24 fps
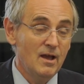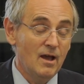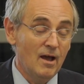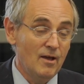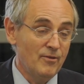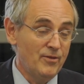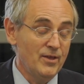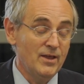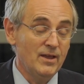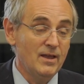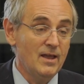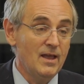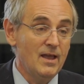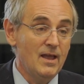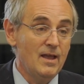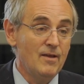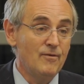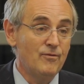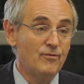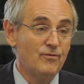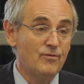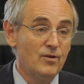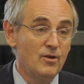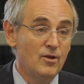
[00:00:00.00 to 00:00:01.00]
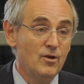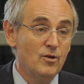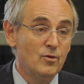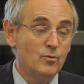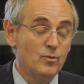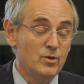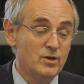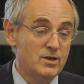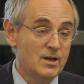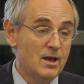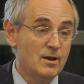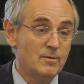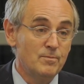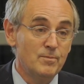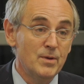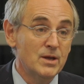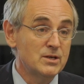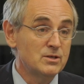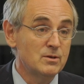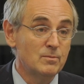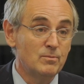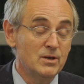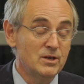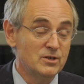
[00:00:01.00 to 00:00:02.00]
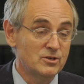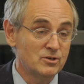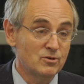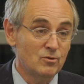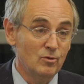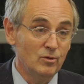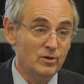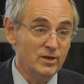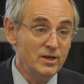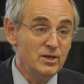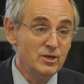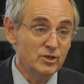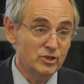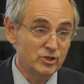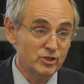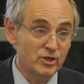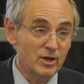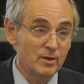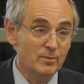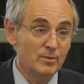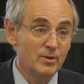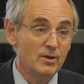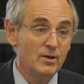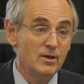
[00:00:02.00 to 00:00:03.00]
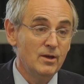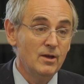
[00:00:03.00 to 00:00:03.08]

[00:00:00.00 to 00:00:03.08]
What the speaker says: I think if we'd had better political leadership,